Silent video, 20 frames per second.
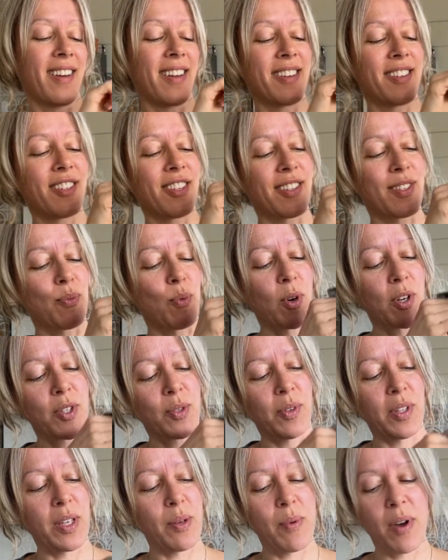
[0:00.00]
it just works
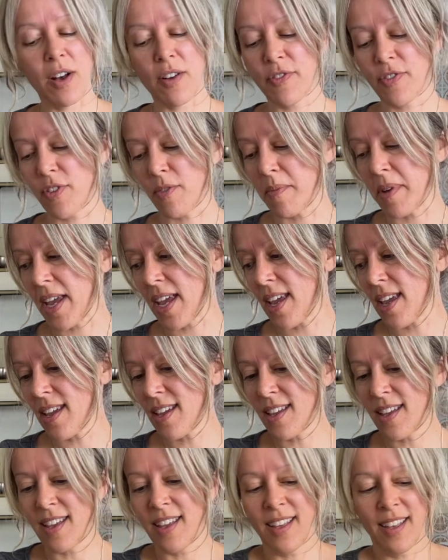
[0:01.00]
really well for me.